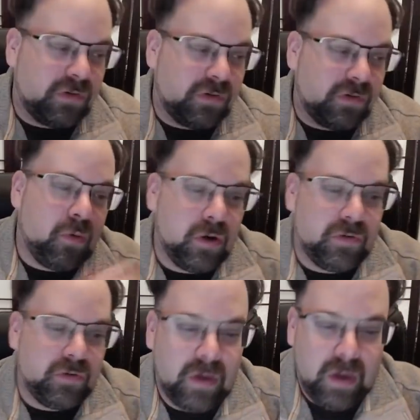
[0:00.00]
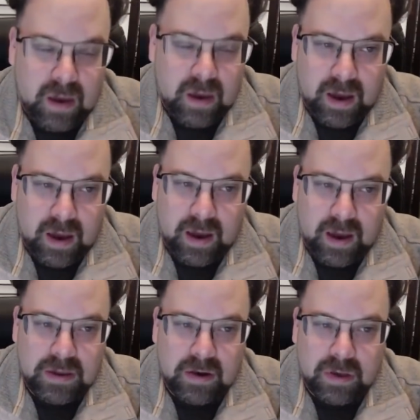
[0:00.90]
supports,
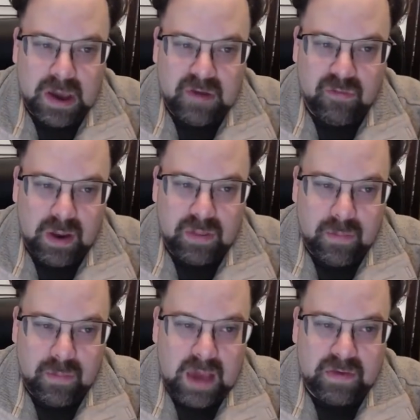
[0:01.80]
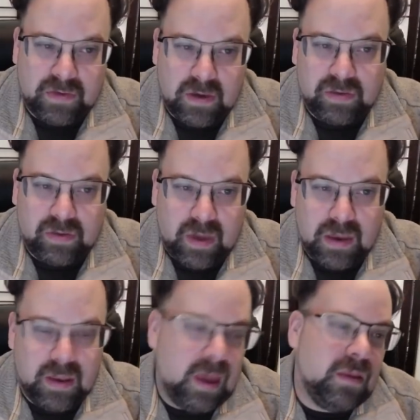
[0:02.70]
the government in Damascus,
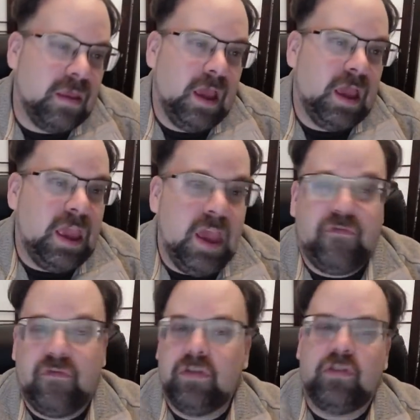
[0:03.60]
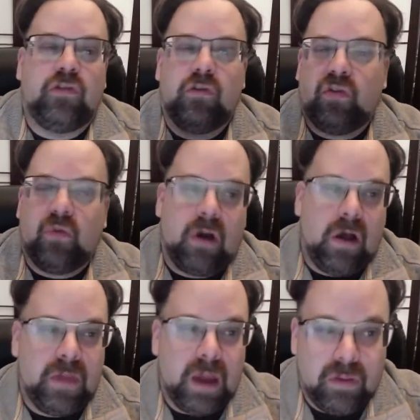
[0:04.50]
and if the shoes were
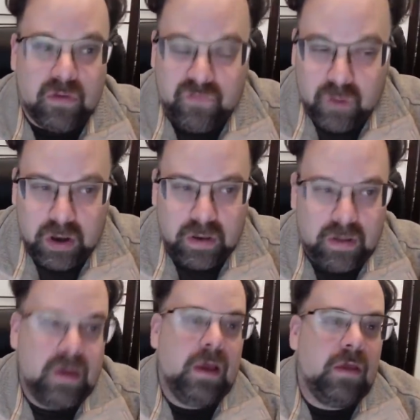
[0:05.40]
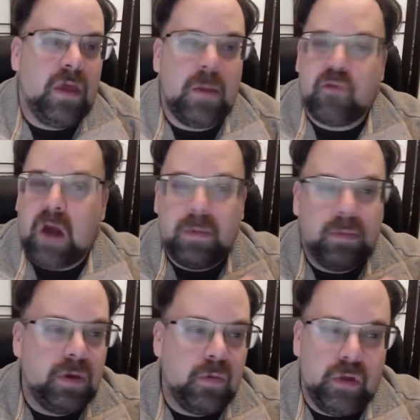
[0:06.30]
on the other foot, they
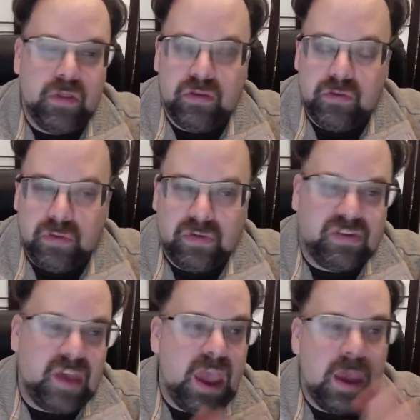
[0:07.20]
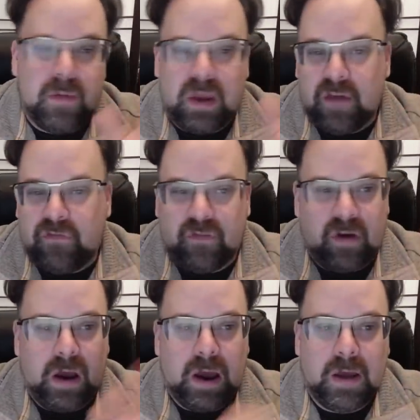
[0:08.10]
probably wouldn't do the same if
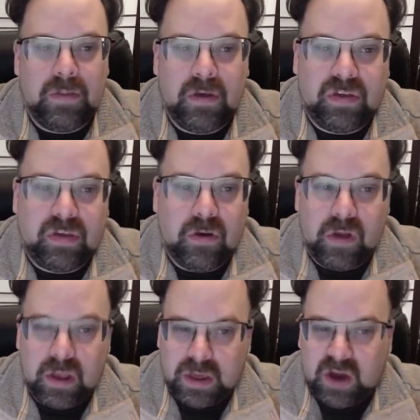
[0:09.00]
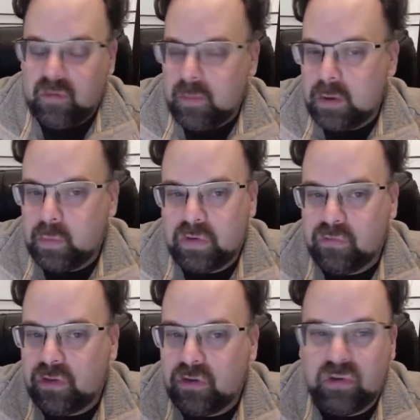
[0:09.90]
the Syrian government was
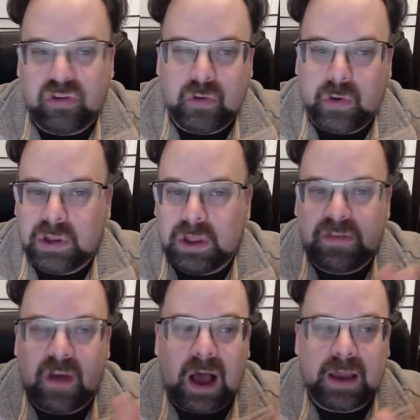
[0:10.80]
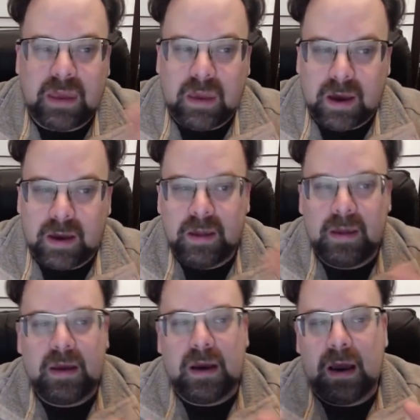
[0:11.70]
reduced to a Latakia
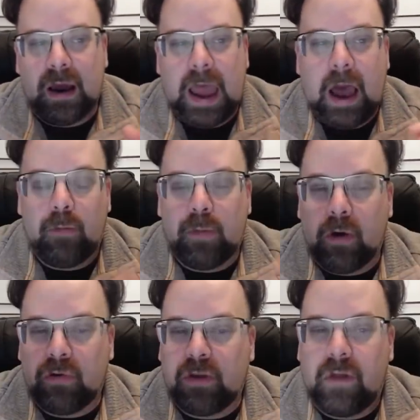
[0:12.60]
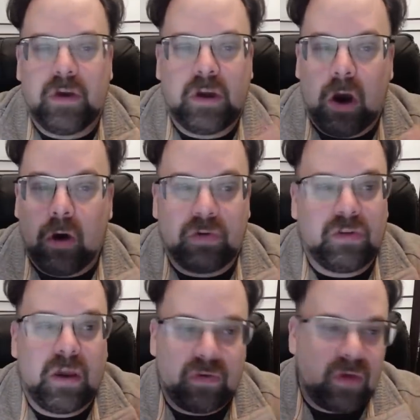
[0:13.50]
outpost on the
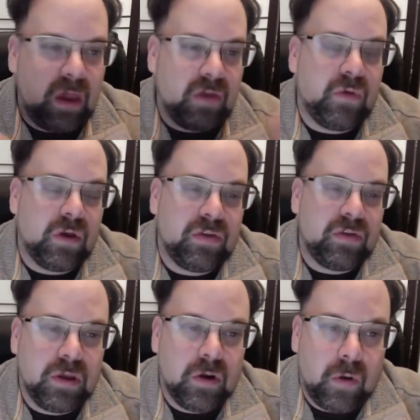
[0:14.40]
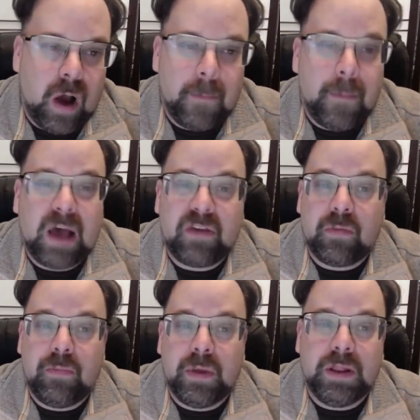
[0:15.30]
coast, as was, a
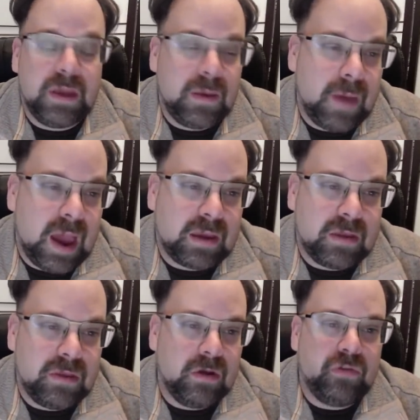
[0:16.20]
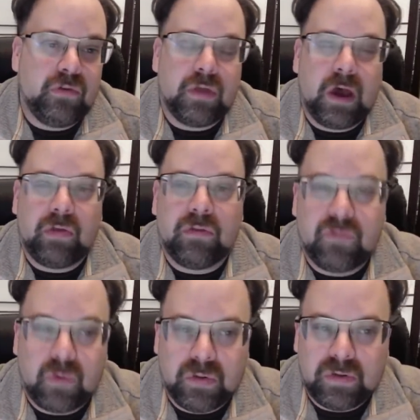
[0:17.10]
possibility back in,
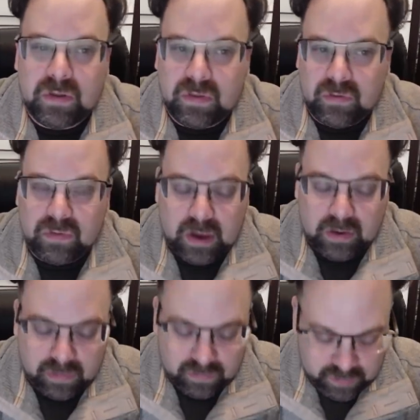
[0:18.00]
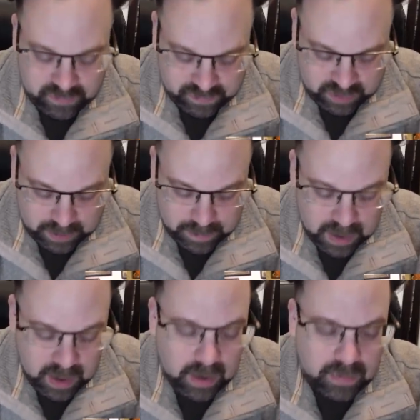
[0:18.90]
2014, 2015.
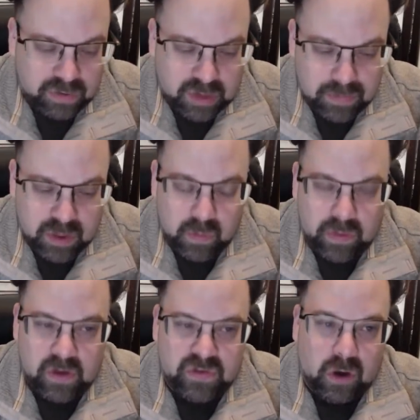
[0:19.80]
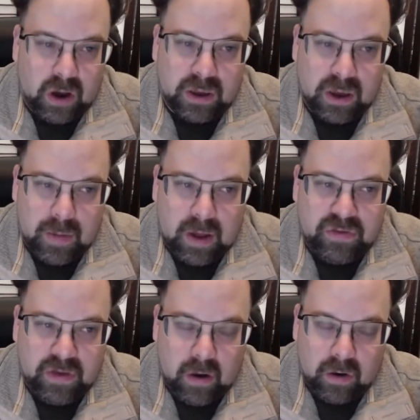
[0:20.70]
The same thing when they're talking about
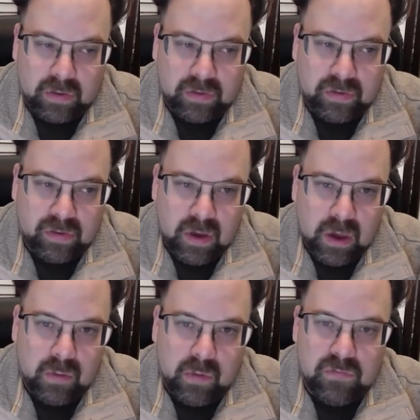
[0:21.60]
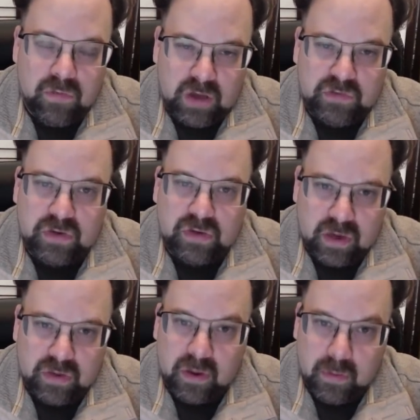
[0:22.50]
terrorists. When Russia
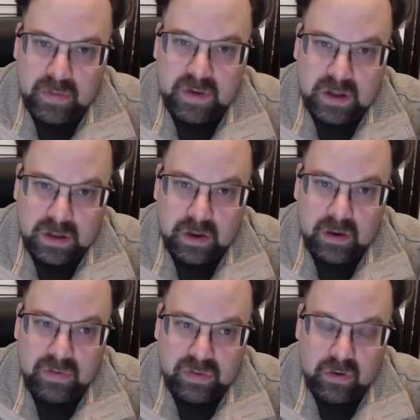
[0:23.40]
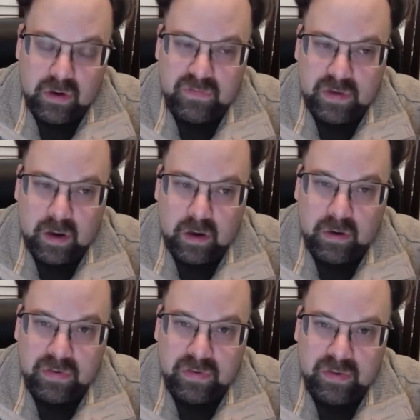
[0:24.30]
says they want to clear Syria of
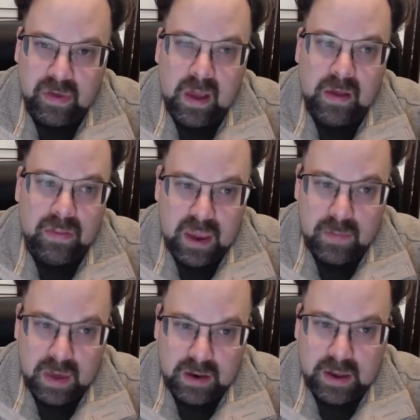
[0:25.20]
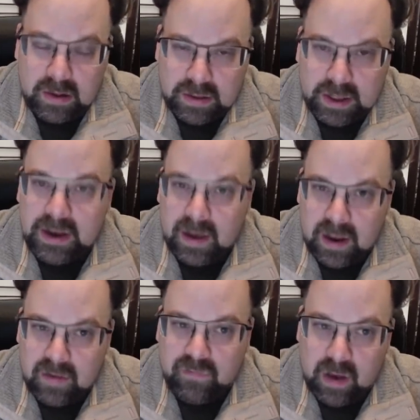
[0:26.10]
terrorists, they mean Al-Qaeda
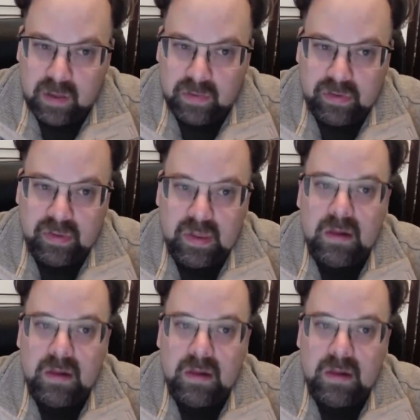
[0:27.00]
and friends,